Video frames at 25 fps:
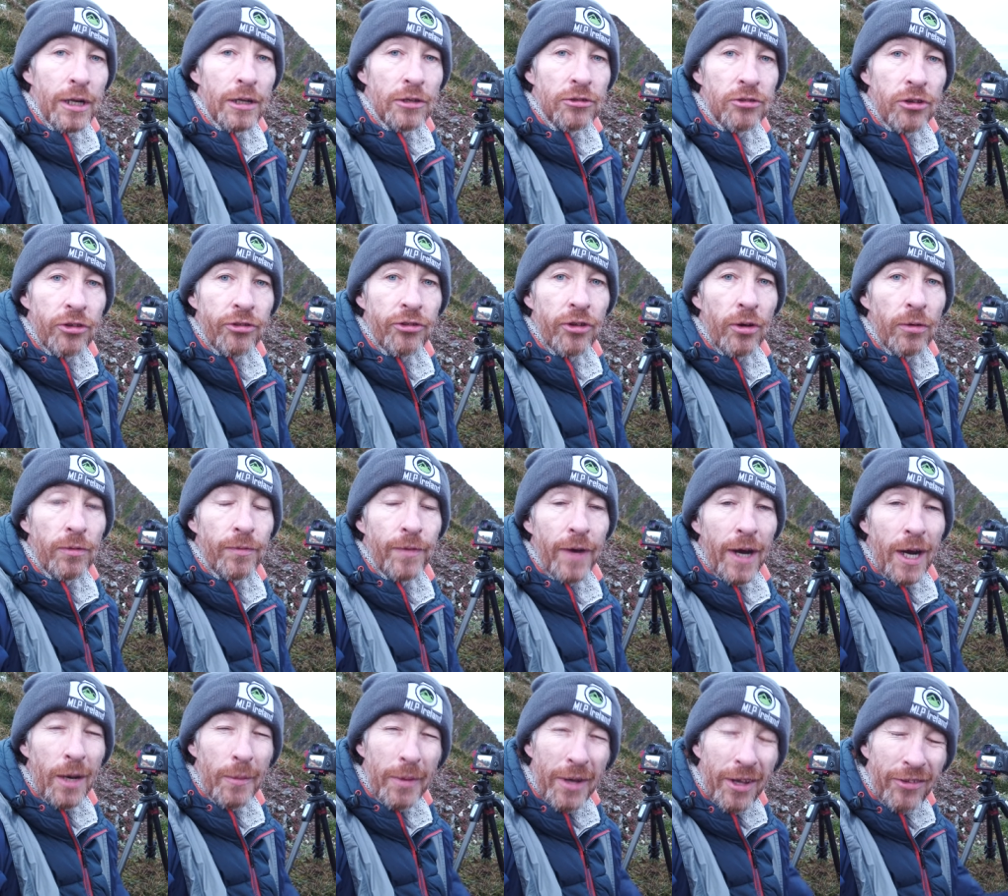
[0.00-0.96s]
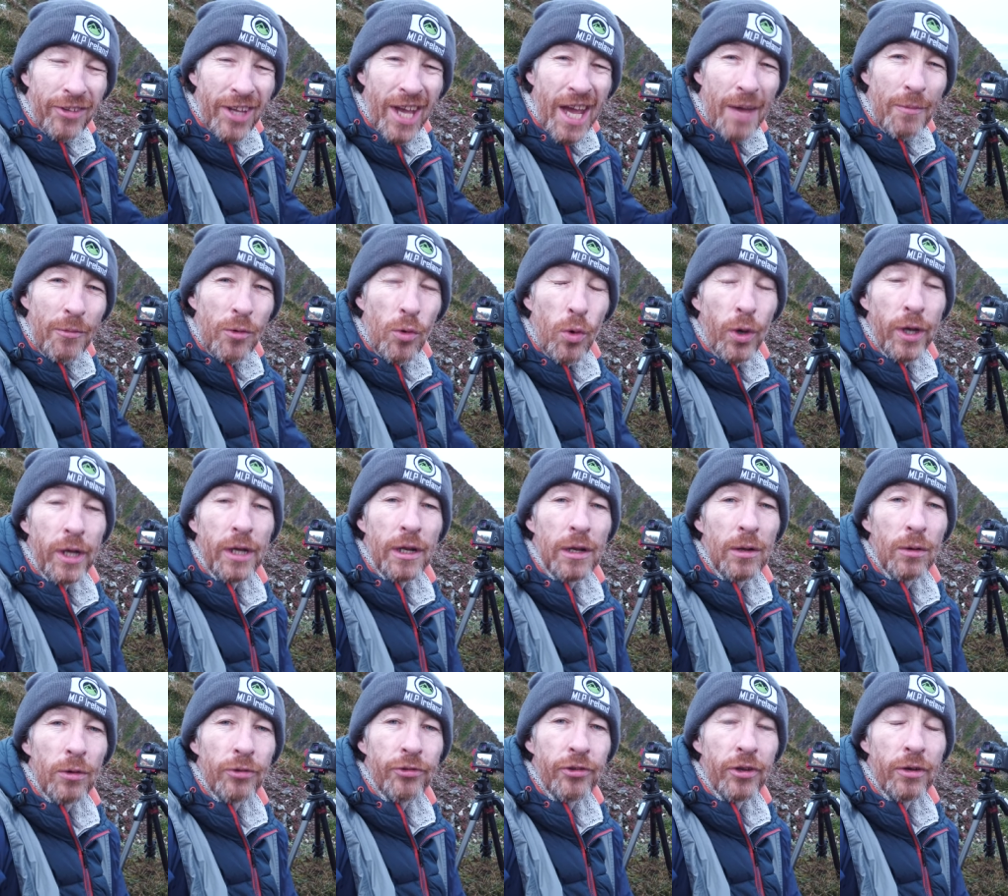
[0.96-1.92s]
well just out far, because I am
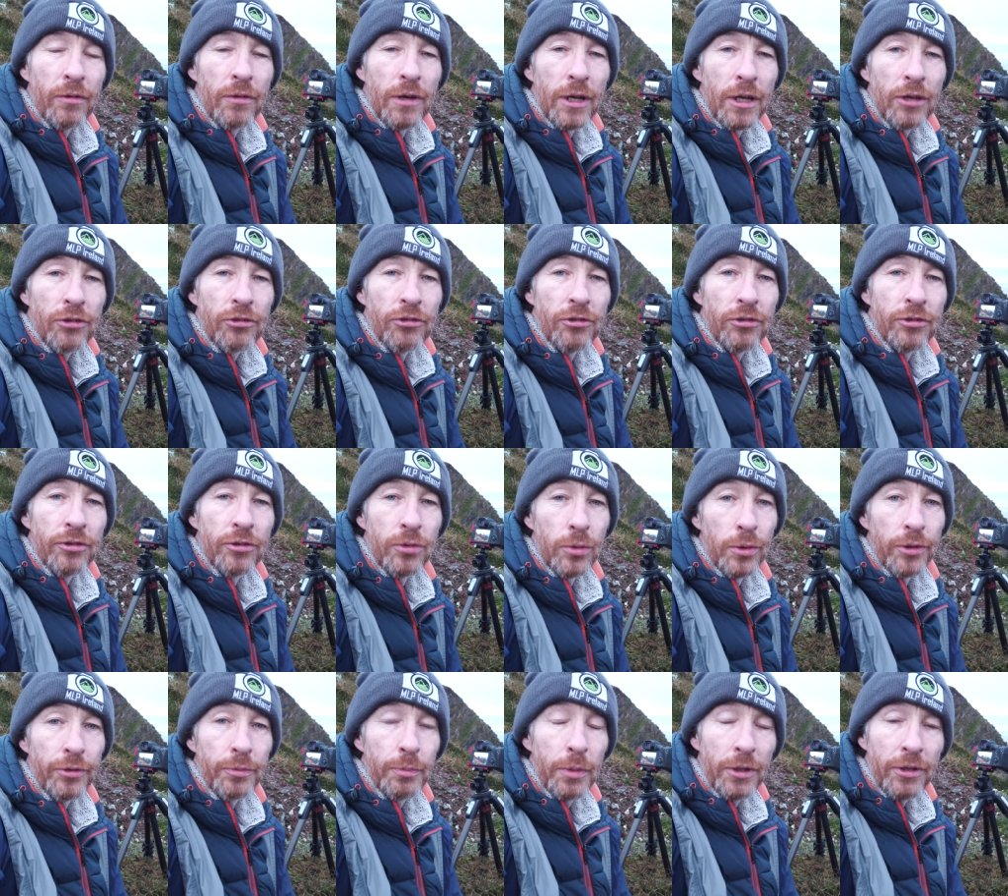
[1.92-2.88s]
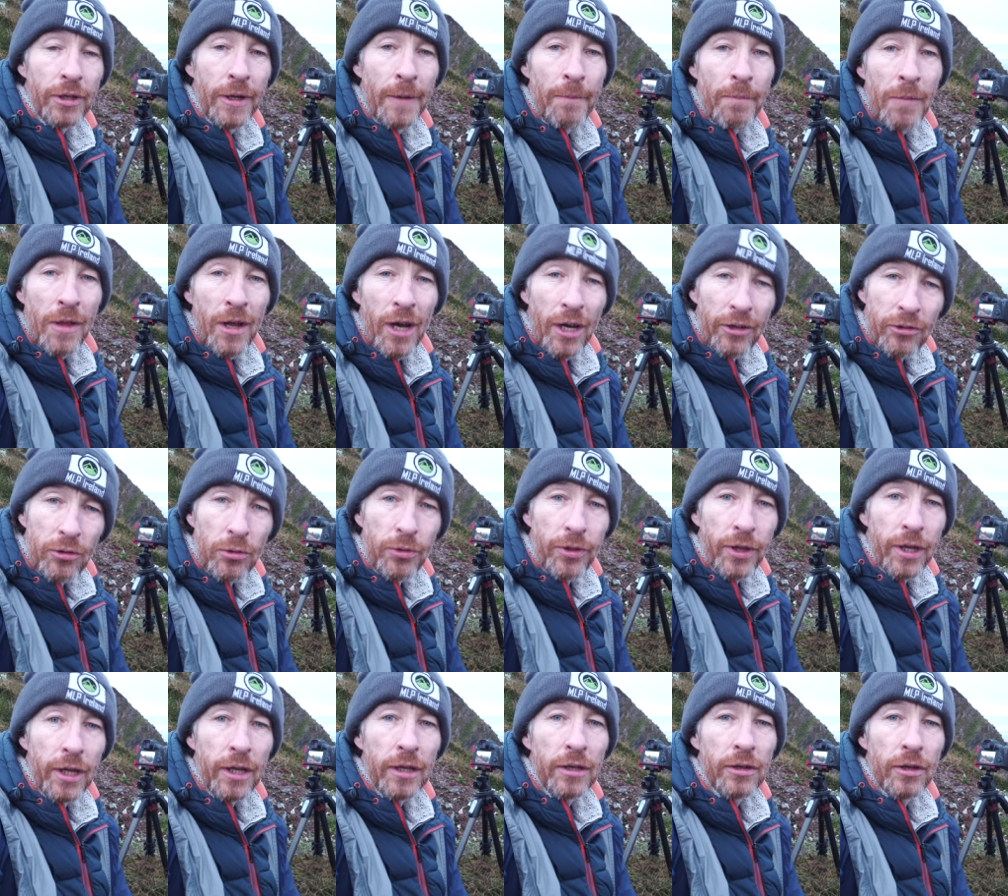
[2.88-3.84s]
quite close in relation to it. But I
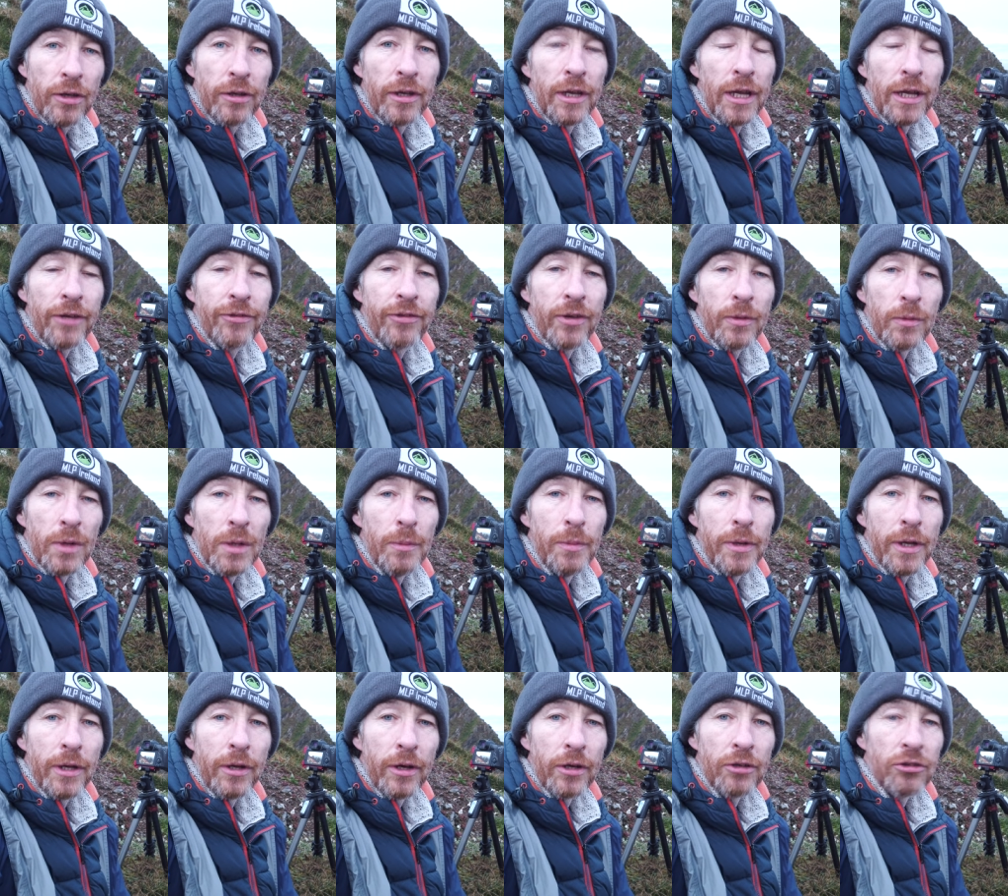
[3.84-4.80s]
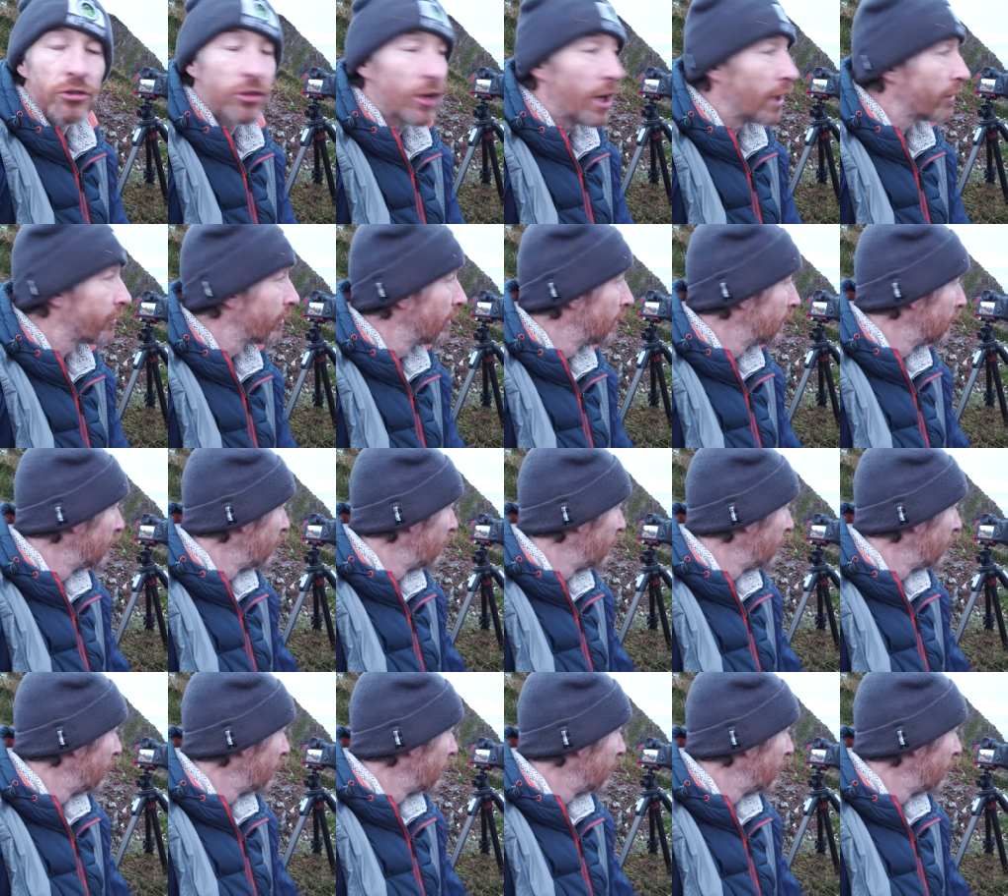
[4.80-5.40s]
do think nonetheless it will be a nice shot.